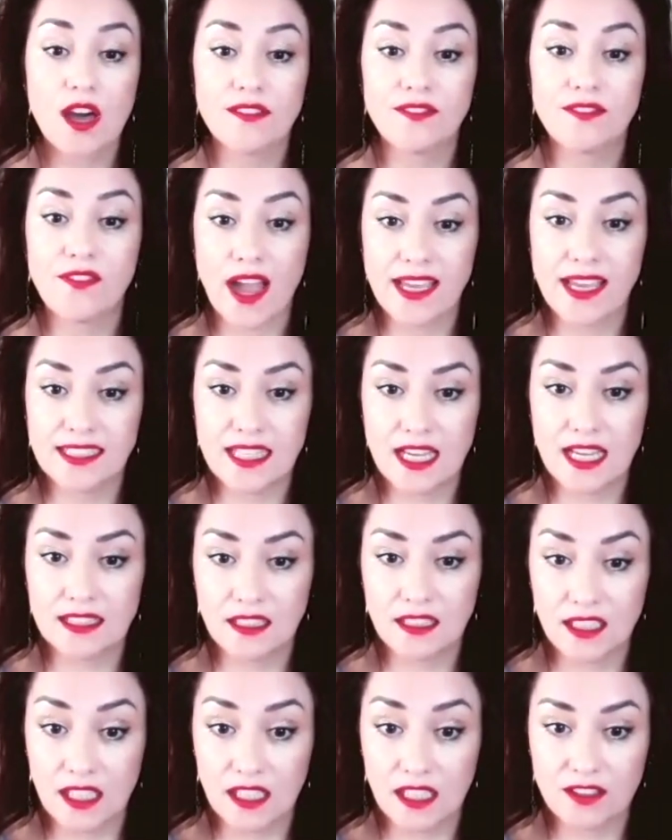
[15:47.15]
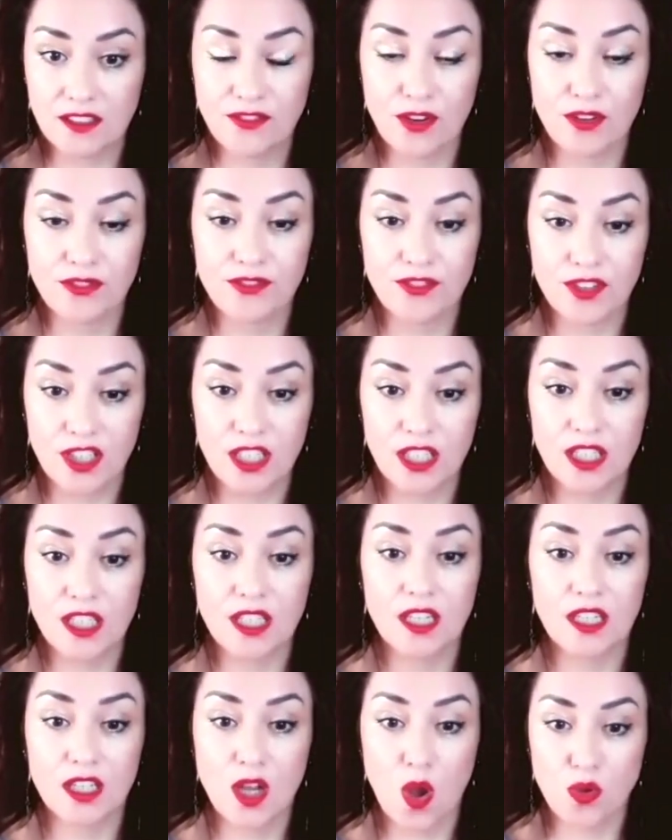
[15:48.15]
find that link for
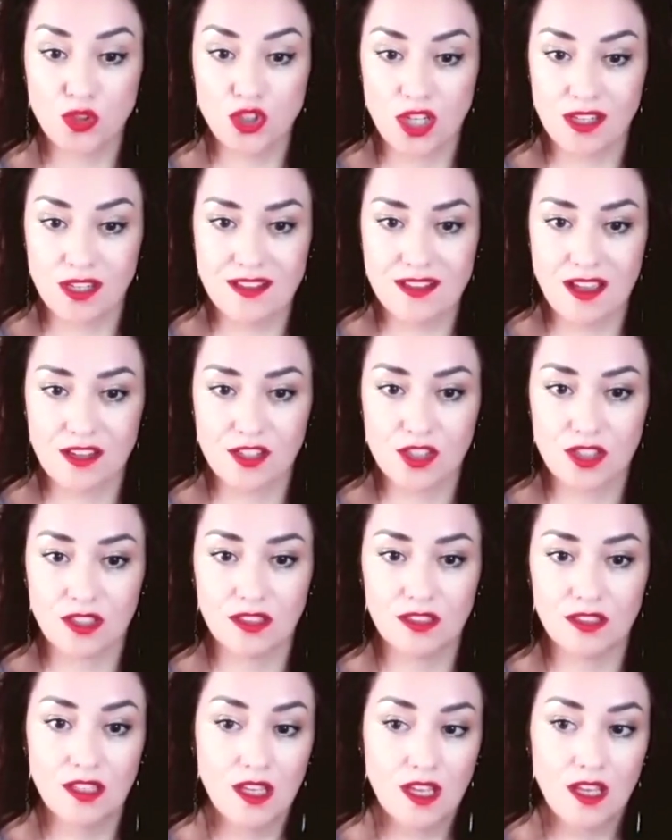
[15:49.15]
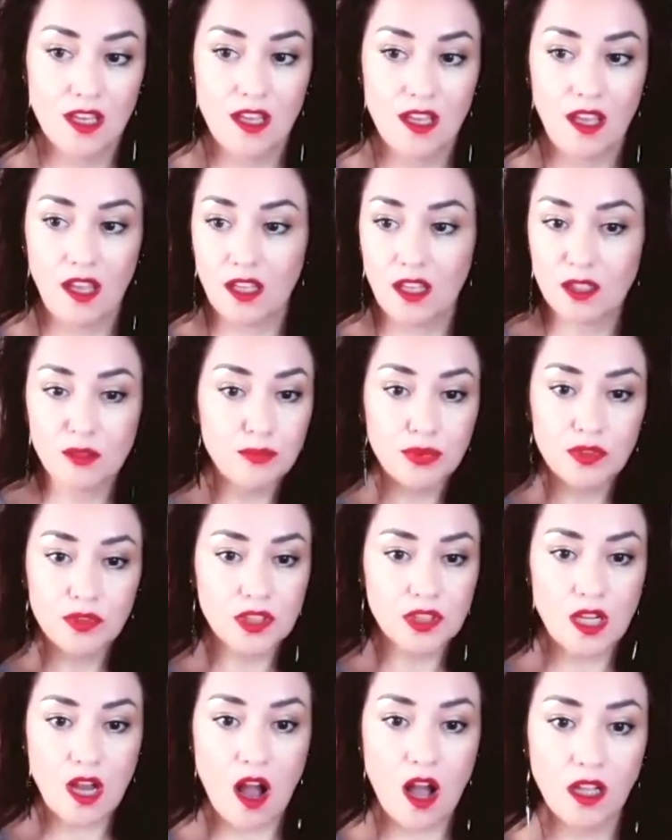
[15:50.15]
free coaching session and book
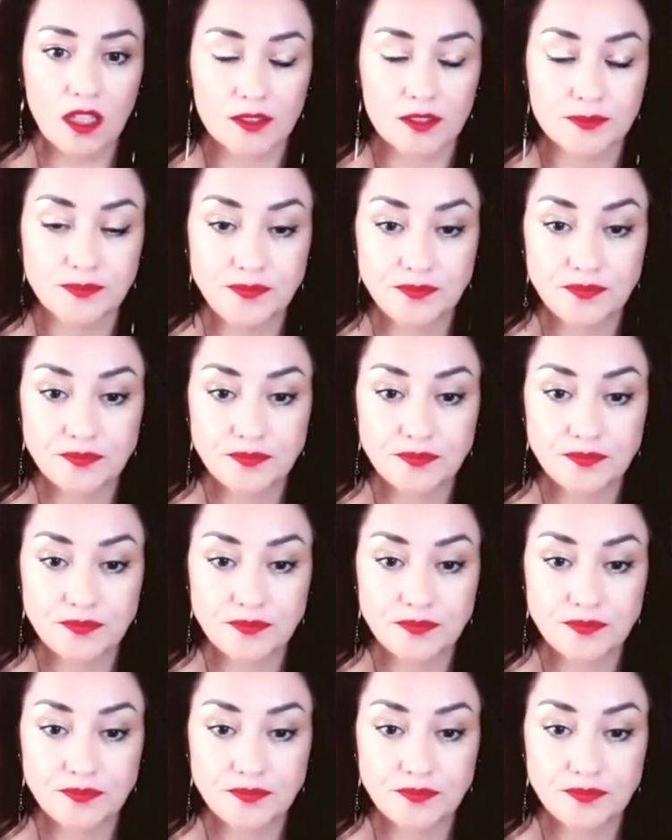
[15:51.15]
a call.